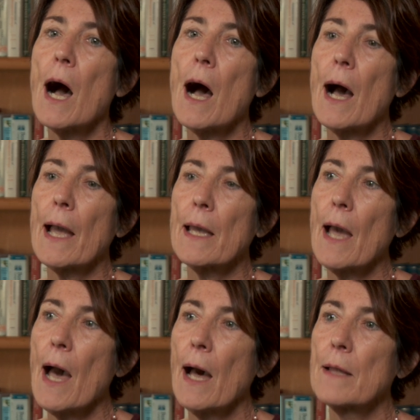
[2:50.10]
I
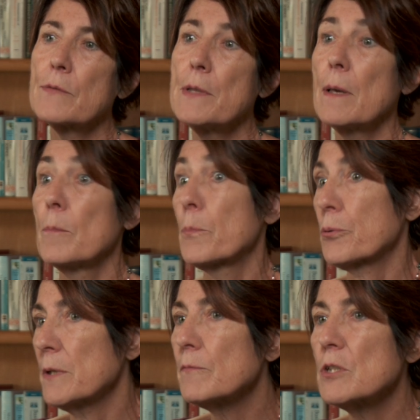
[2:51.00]
had the
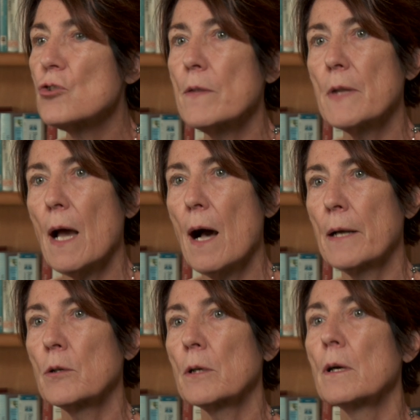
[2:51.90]
privilege and the
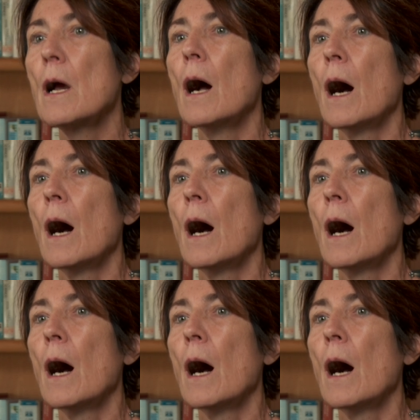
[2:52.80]
honor